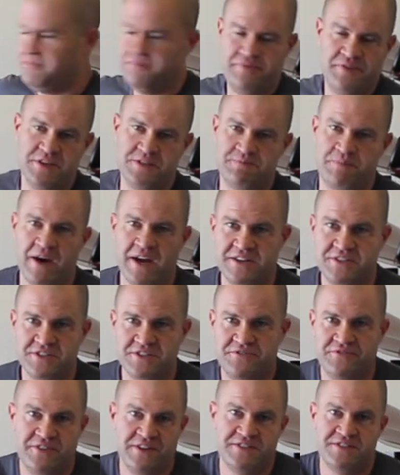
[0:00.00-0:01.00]
this bike
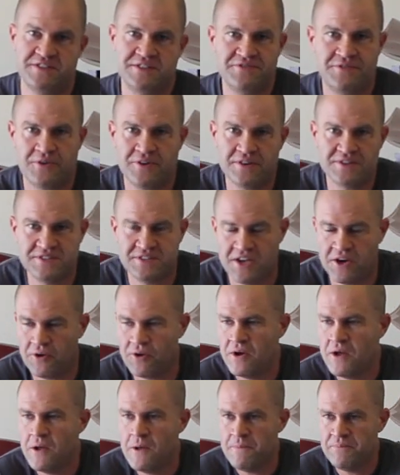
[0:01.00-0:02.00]
just fits us for it.
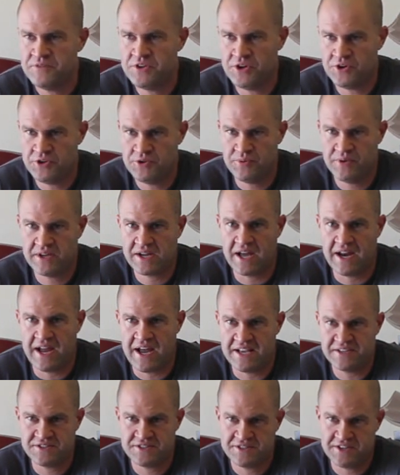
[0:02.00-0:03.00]
So, you know, you really got to
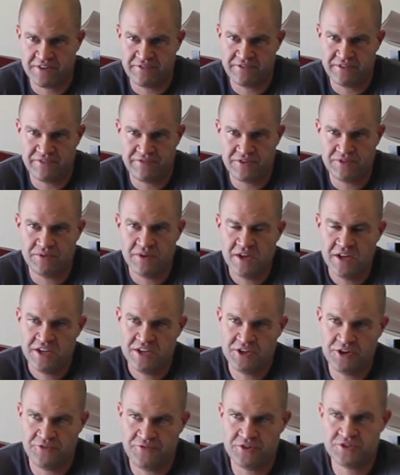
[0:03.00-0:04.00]
ask yourself if you,
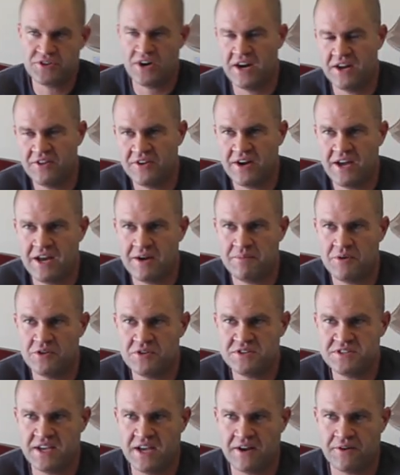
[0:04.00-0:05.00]
you know, if you're trying to learn how to
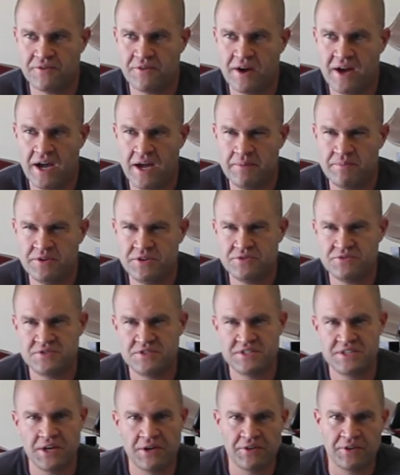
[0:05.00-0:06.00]
motorcycle ride, but you
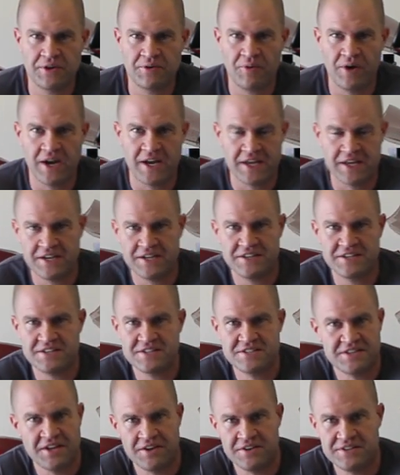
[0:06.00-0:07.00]
secretly want to get into
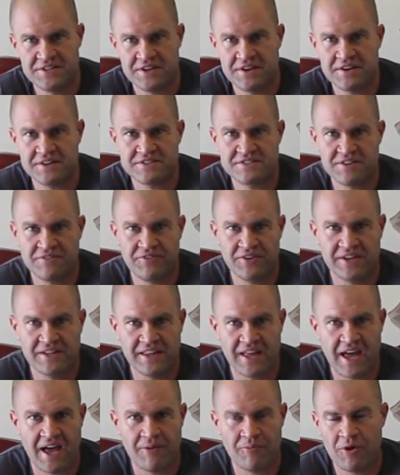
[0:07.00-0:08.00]
stunting and stuff like
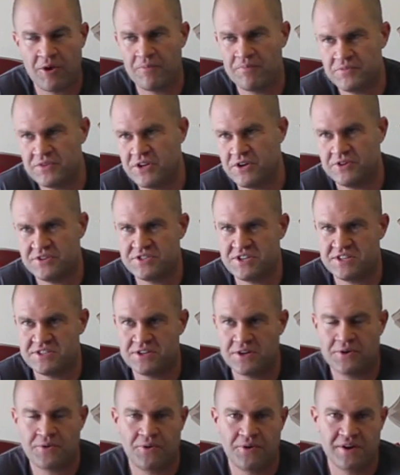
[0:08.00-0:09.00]
that, well, you know,
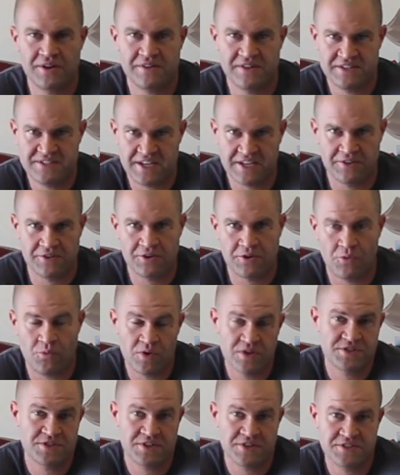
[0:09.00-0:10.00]
adjust it accordingly. Take a look at
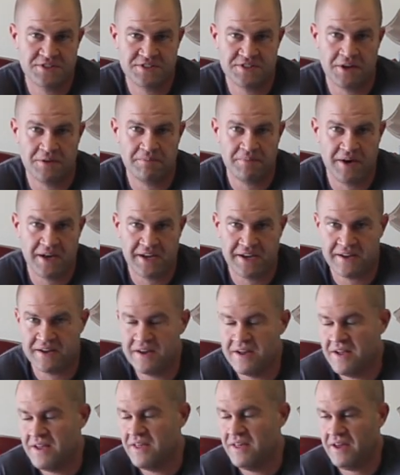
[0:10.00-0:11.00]
what's a good stunt bike
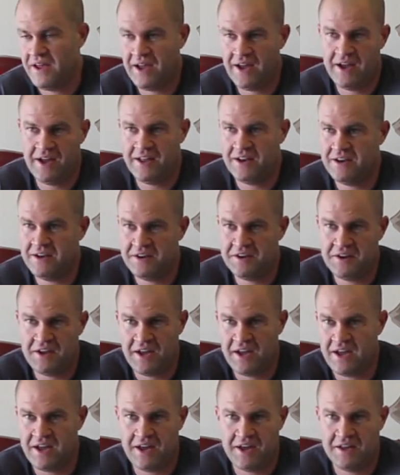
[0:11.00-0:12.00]
and,
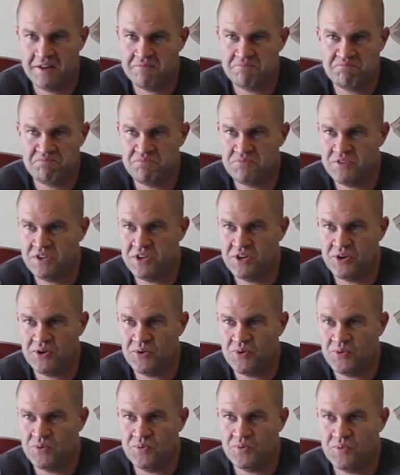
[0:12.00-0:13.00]
and, you
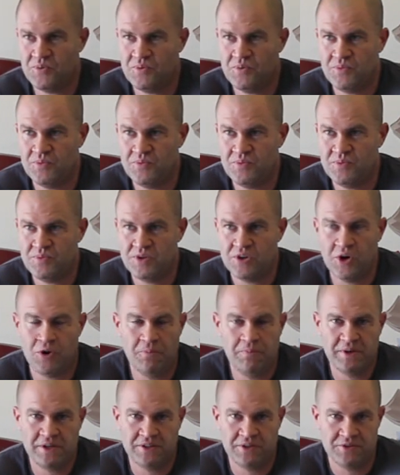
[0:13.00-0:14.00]
know, go
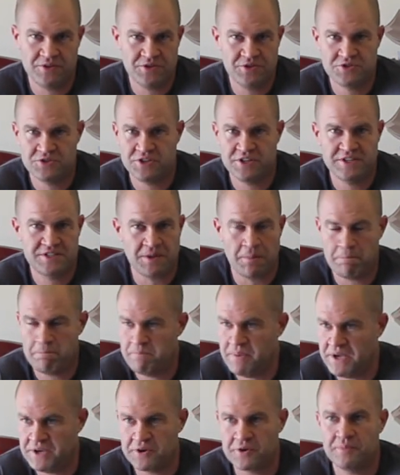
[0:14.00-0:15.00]
and pick that. Usually it's a
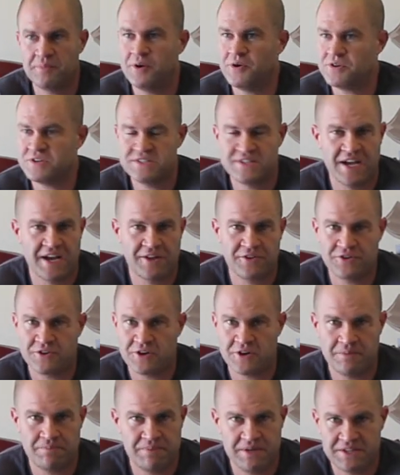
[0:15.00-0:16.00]
beater motorcycle. You're
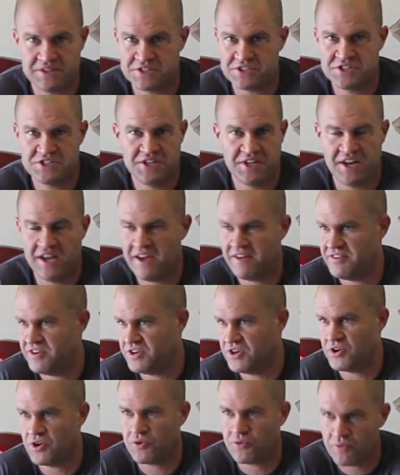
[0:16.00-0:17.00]
going to beat the shit out of it.
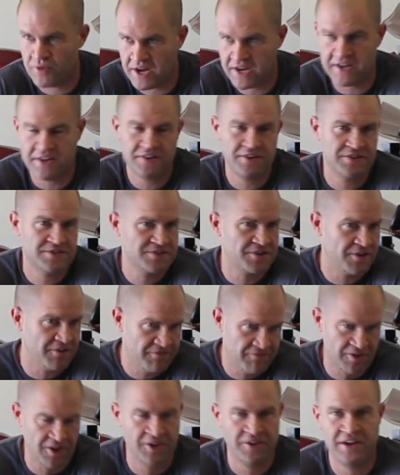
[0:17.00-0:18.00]
You're going to wreck it. It's going
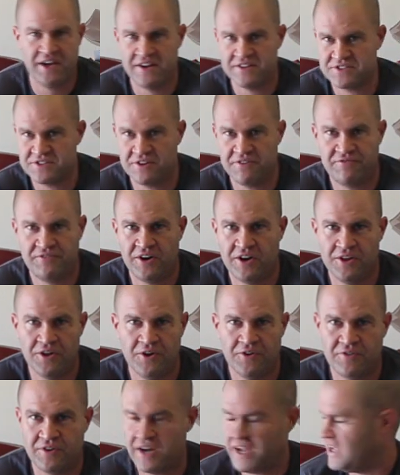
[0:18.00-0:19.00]
to fall down. It's going to fall
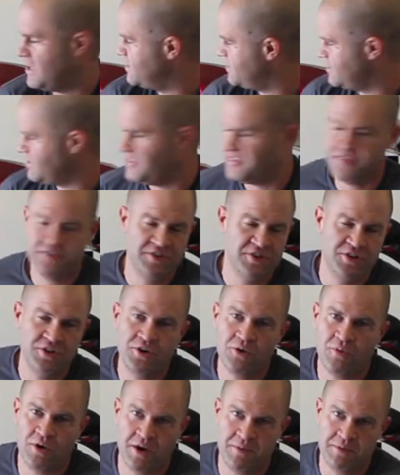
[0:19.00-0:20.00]
over. And you
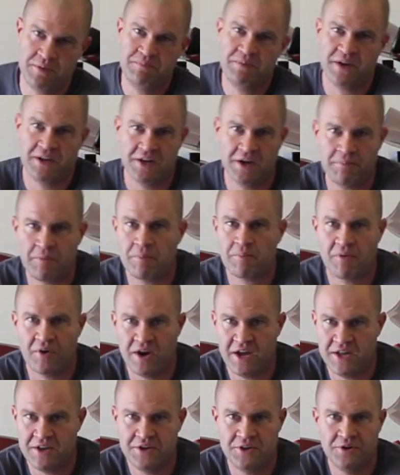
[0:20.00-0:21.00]
don't want to be picking up a
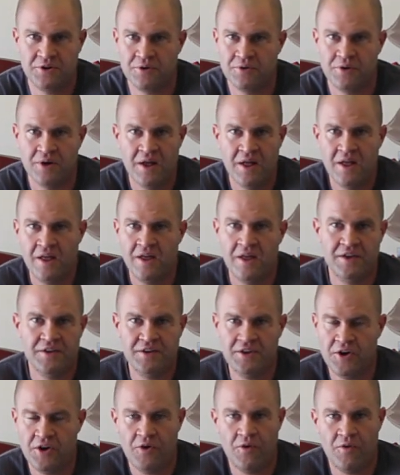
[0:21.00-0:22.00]
brand new
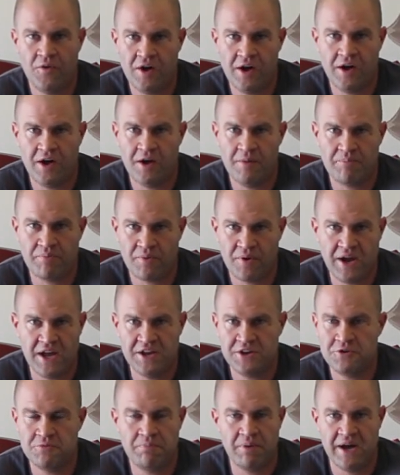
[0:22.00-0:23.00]
you know, a, a
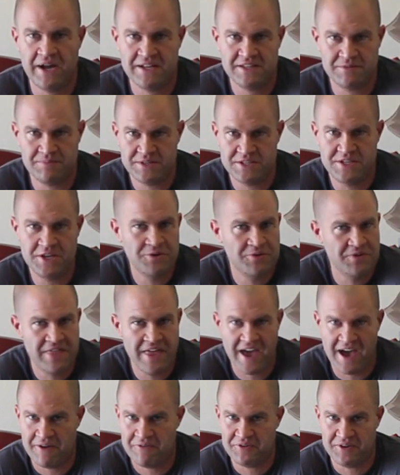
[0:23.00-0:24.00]
brand new bike to be doing
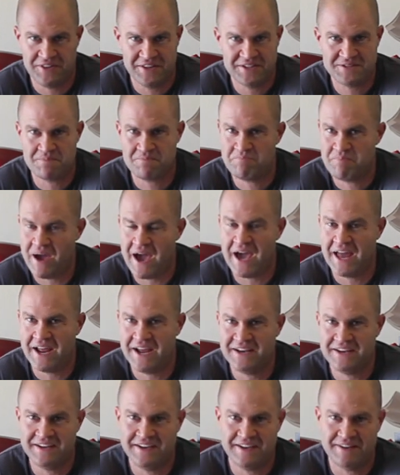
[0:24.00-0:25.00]
that with. That's a bad
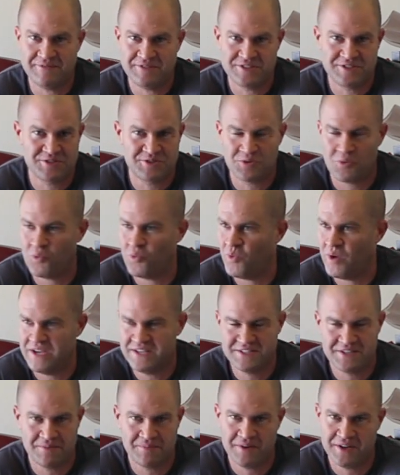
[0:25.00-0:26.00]
idea. It's just a
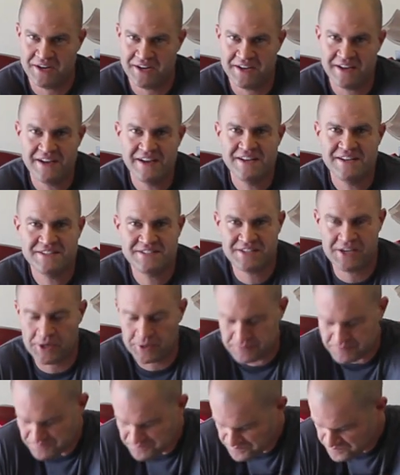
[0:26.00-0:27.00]
waste of money.
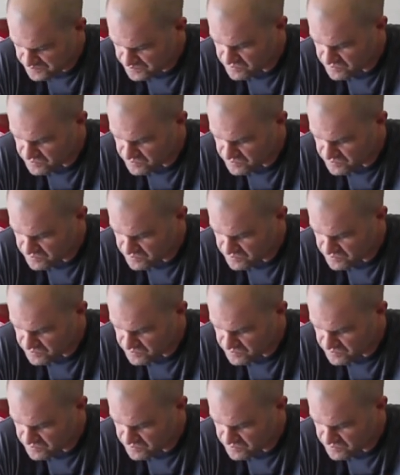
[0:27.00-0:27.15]
So